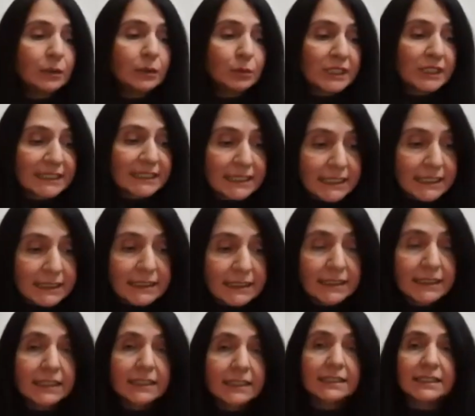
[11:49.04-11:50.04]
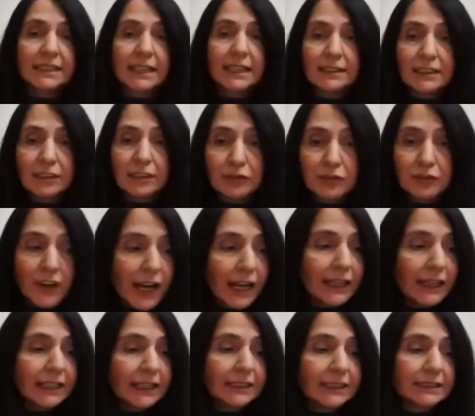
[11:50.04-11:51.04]
resistance and
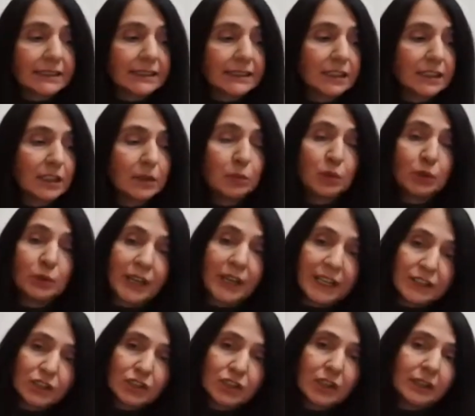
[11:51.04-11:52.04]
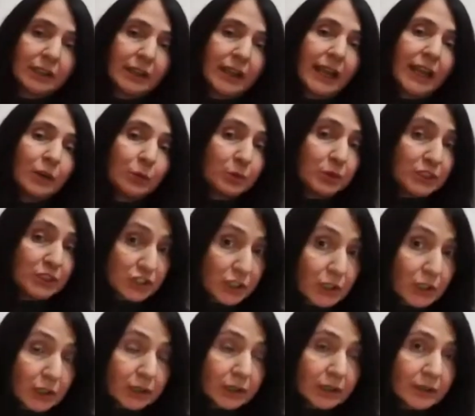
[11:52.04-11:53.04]
defiance, liberation and
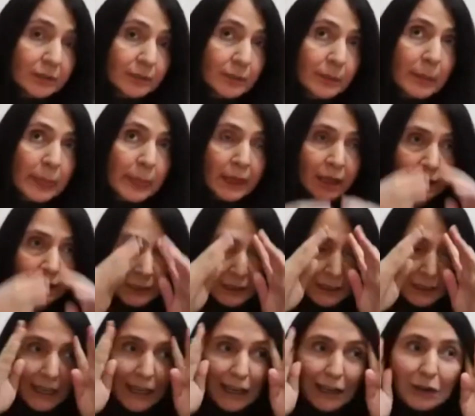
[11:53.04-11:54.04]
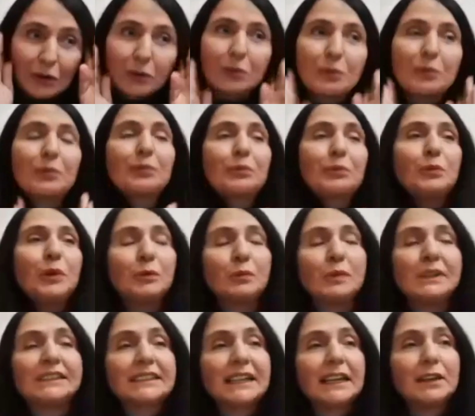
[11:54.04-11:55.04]
return. Now, when
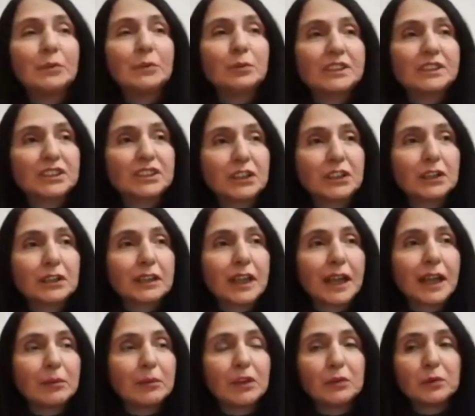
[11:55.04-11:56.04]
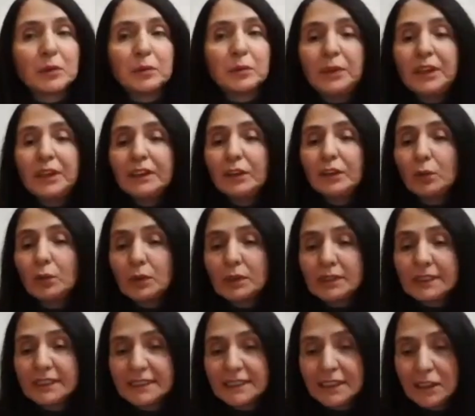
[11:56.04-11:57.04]
we say return, I'm going to repeat the
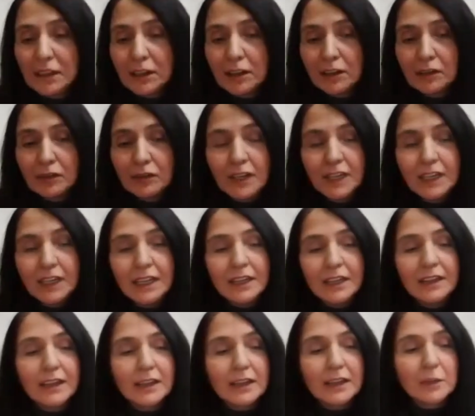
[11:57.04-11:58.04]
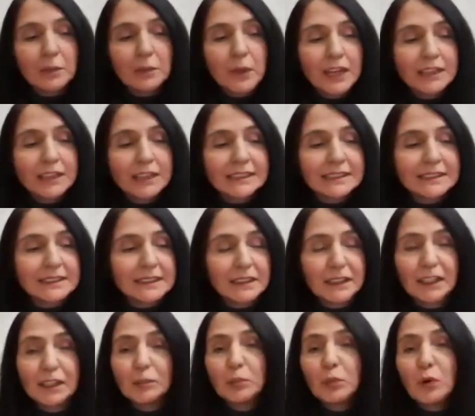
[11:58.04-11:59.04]
words of the
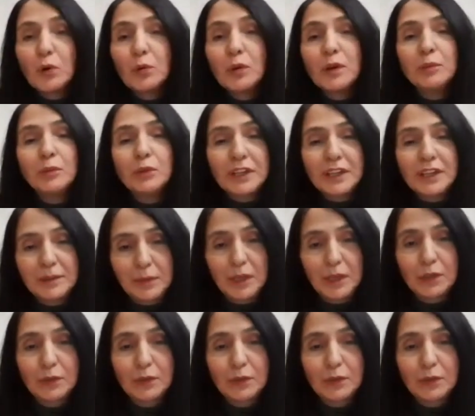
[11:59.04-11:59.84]
Palestinian poet Mourid